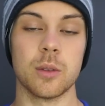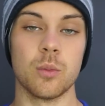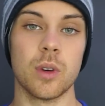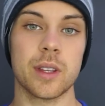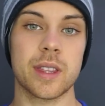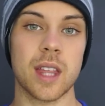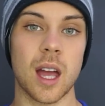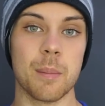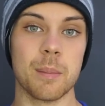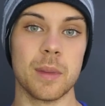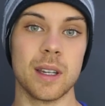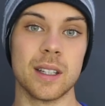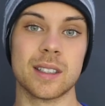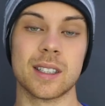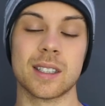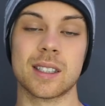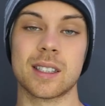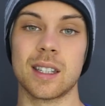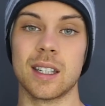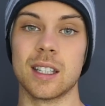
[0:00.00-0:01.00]
And what that
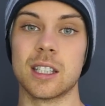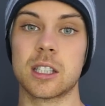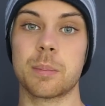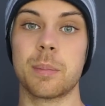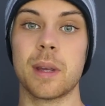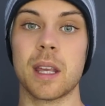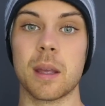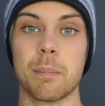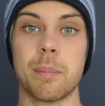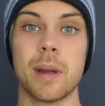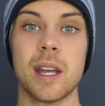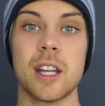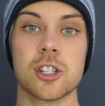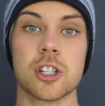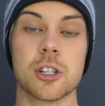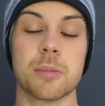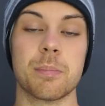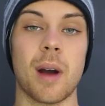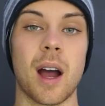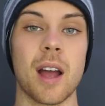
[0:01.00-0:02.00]
means is that it's being
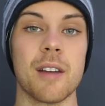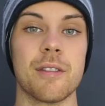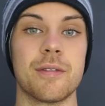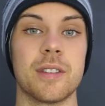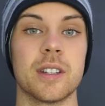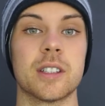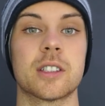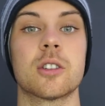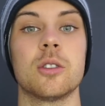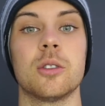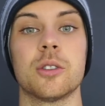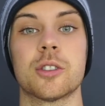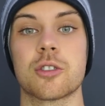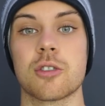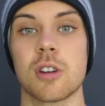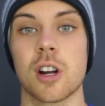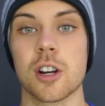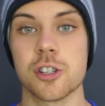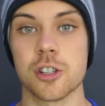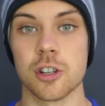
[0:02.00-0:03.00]
pinched by physical
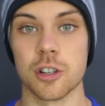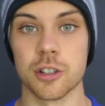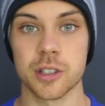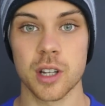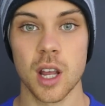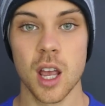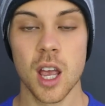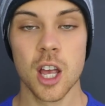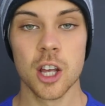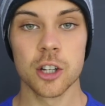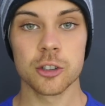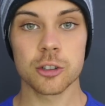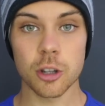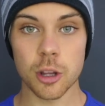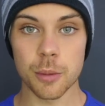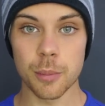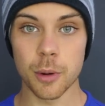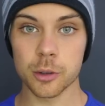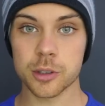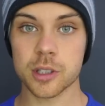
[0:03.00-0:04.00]
structures. So
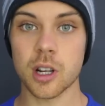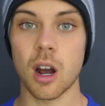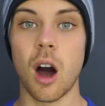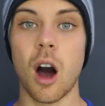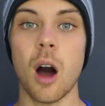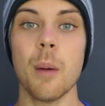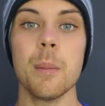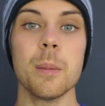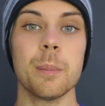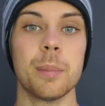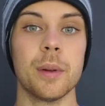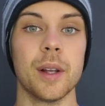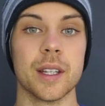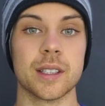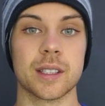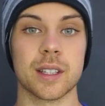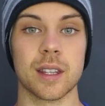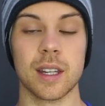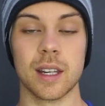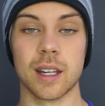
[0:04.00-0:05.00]
the most common
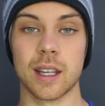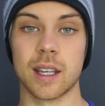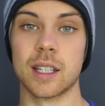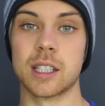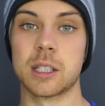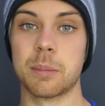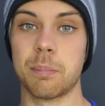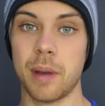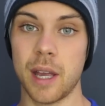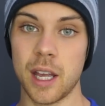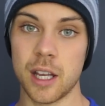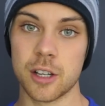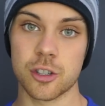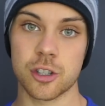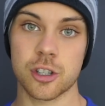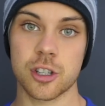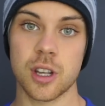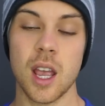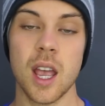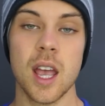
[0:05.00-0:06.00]
place that it gets
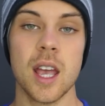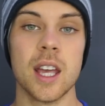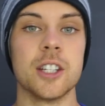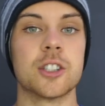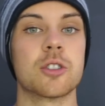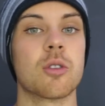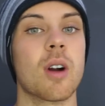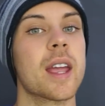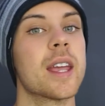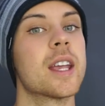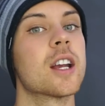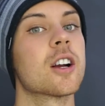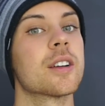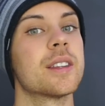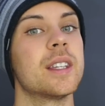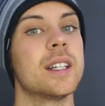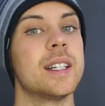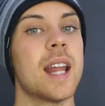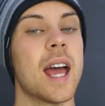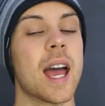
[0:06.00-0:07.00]
pinched is right here
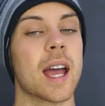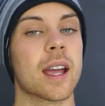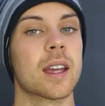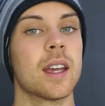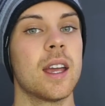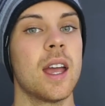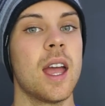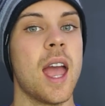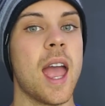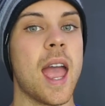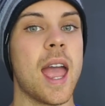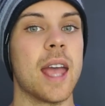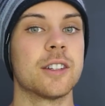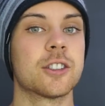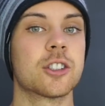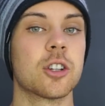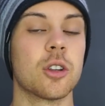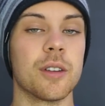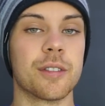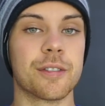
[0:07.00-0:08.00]
in the neck.
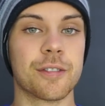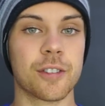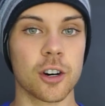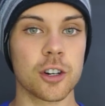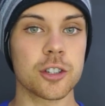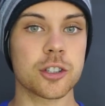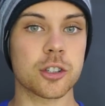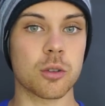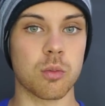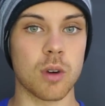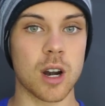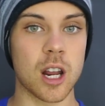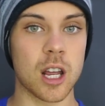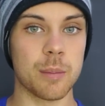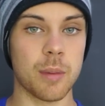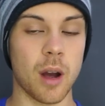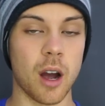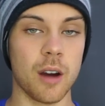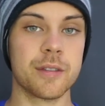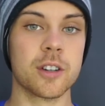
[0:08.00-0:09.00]
And so the first
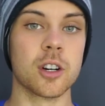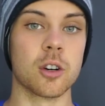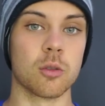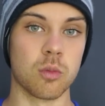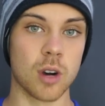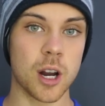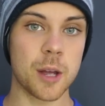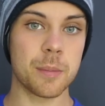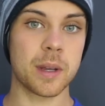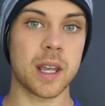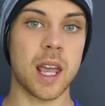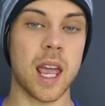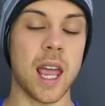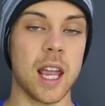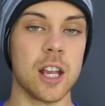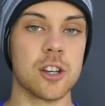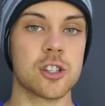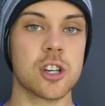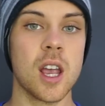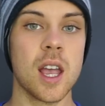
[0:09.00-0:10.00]
rib of your rib
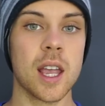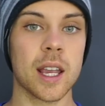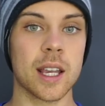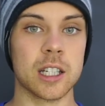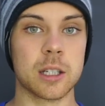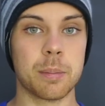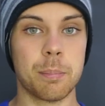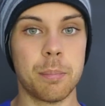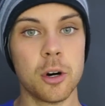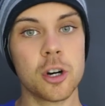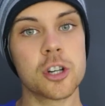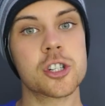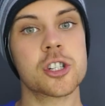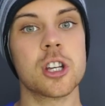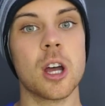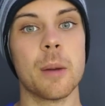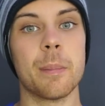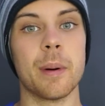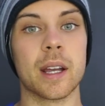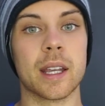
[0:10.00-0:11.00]
cage gets
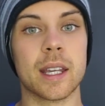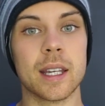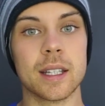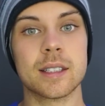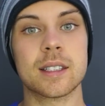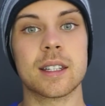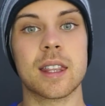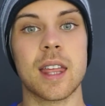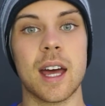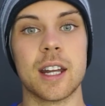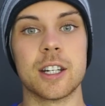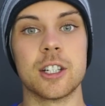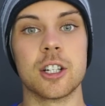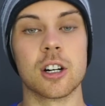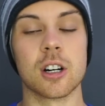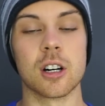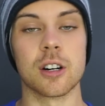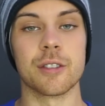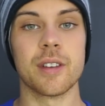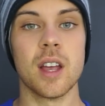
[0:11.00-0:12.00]
pushed up against that
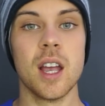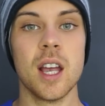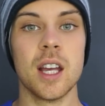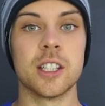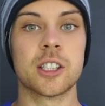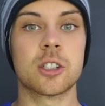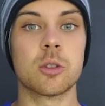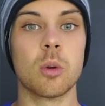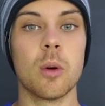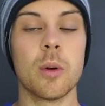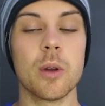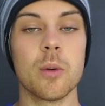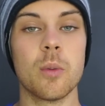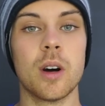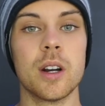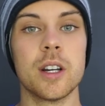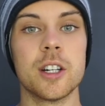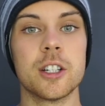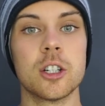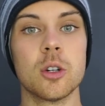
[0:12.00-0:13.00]
nerve. And so what we
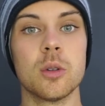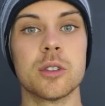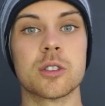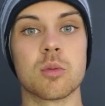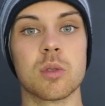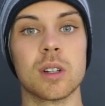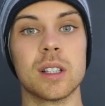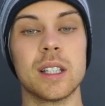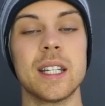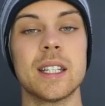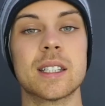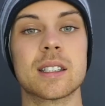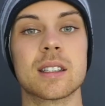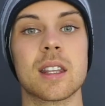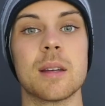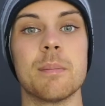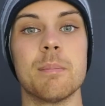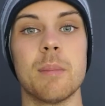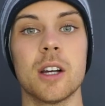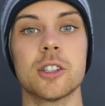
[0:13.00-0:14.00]
want to do is release
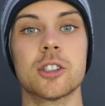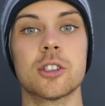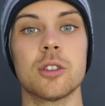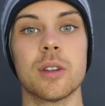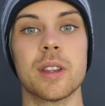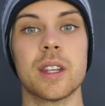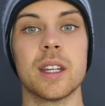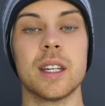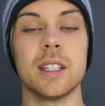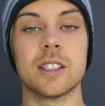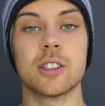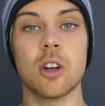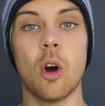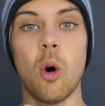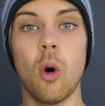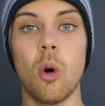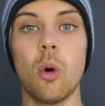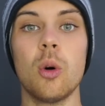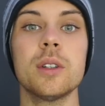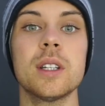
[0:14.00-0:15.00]
the muscle that is
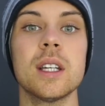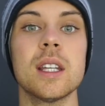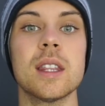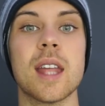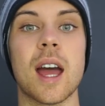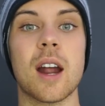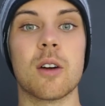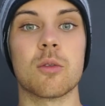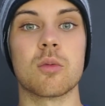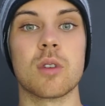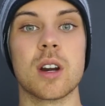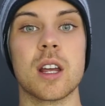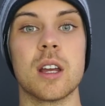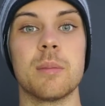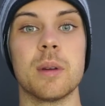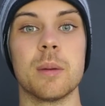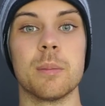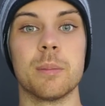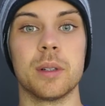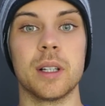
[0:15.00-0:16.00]
holding that
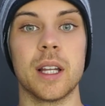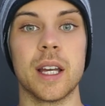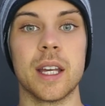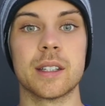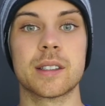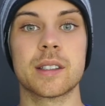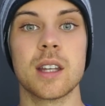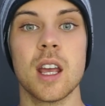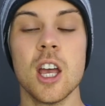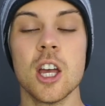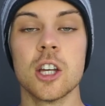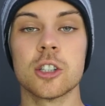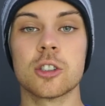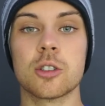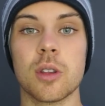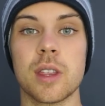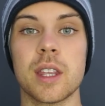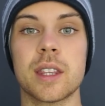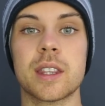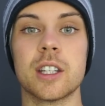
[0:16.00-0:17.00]
rib in place
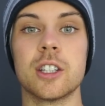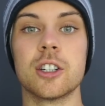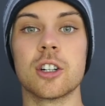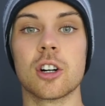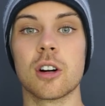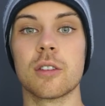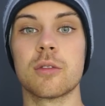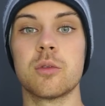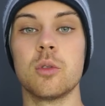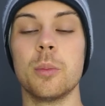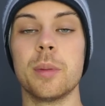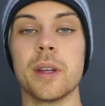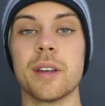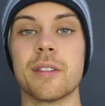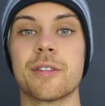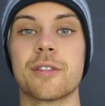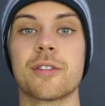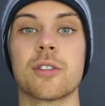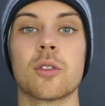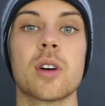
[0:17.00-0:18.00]
so that the nerve will be
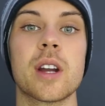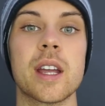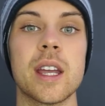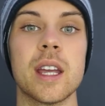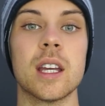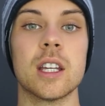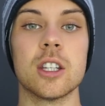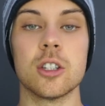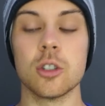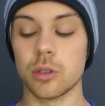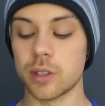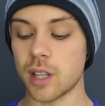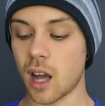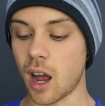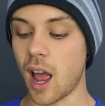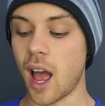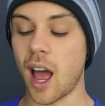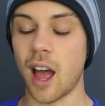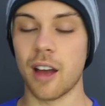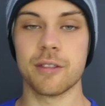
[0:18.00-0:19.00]
free and you'll
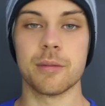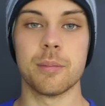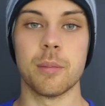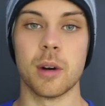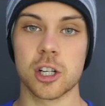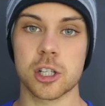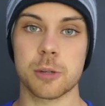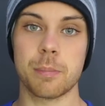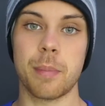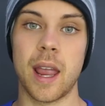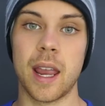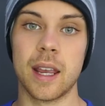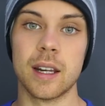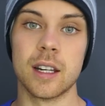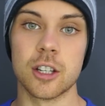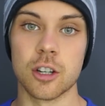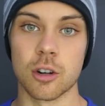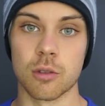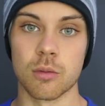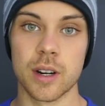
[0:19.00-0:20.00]
not have much
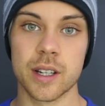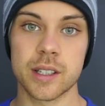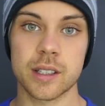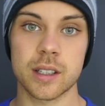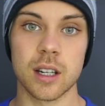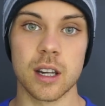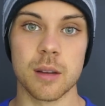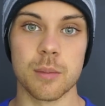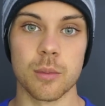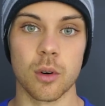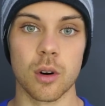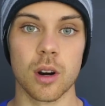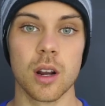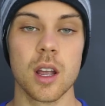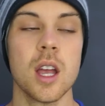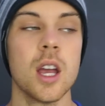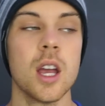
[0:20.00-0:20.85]
pain in your wrist anymore.